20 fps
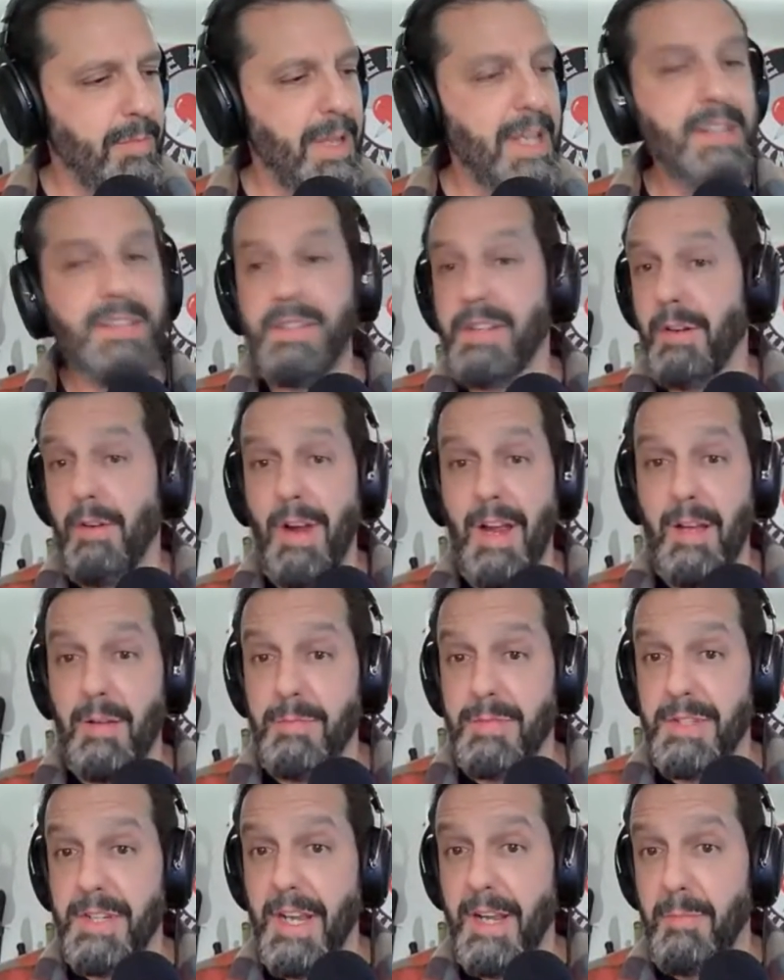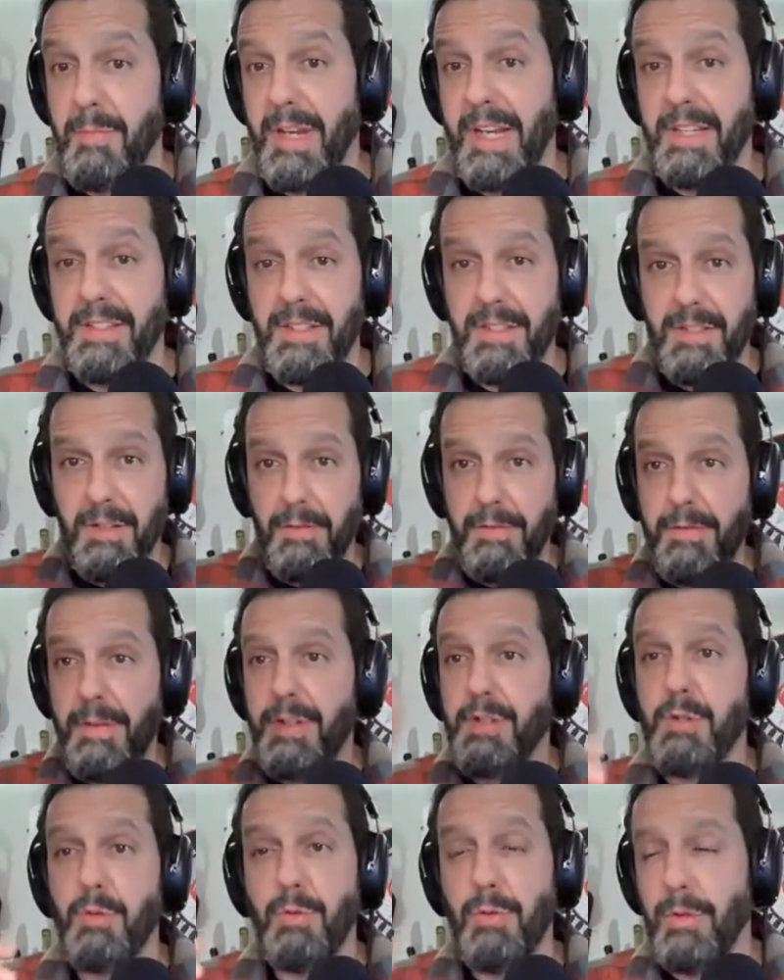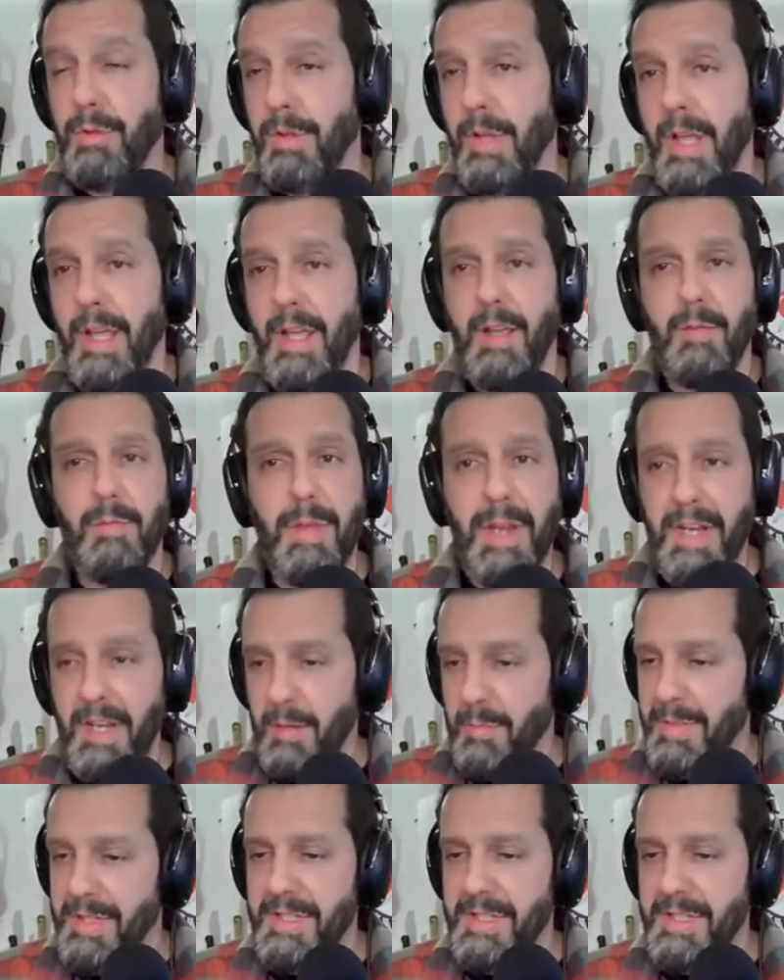Instagram, say, because it's a visual medium.